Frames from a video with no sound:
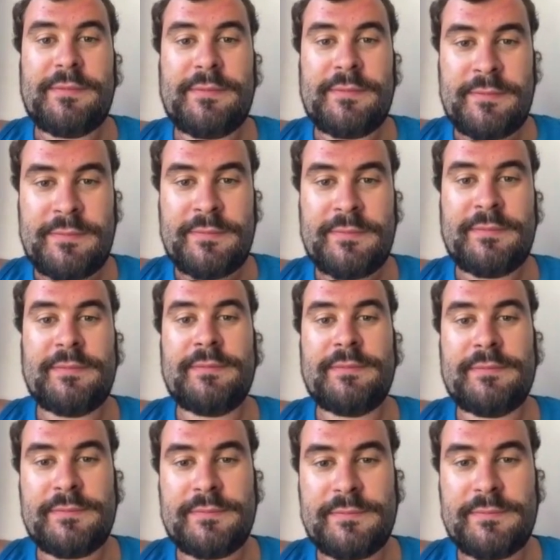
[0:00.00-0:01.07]

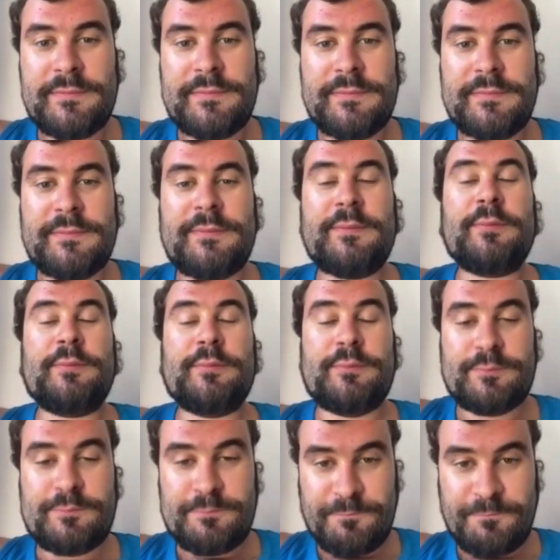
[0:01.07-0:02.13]

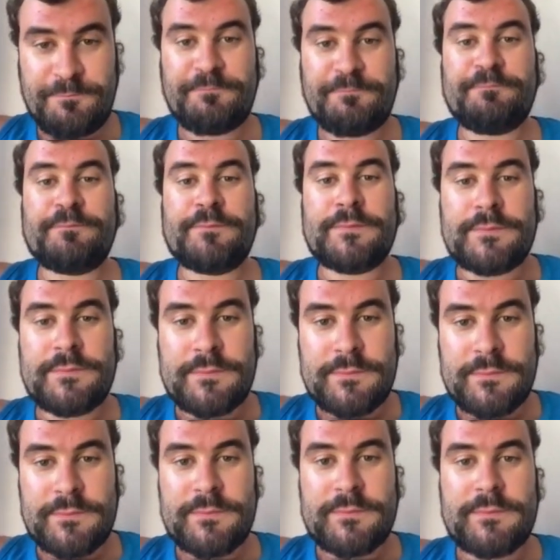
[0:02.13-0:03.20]

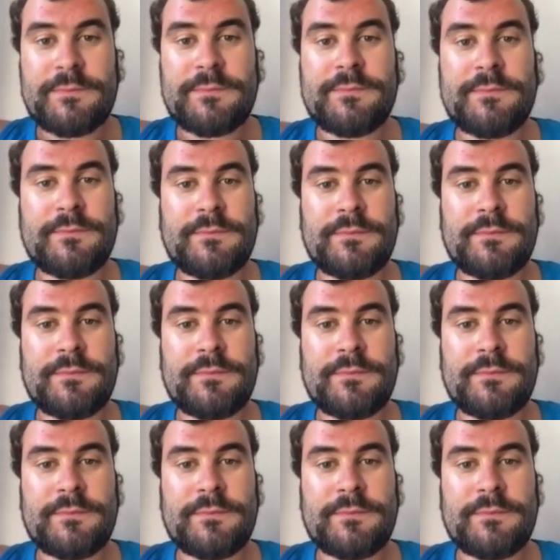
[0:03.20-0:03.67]
This person isn't speaking.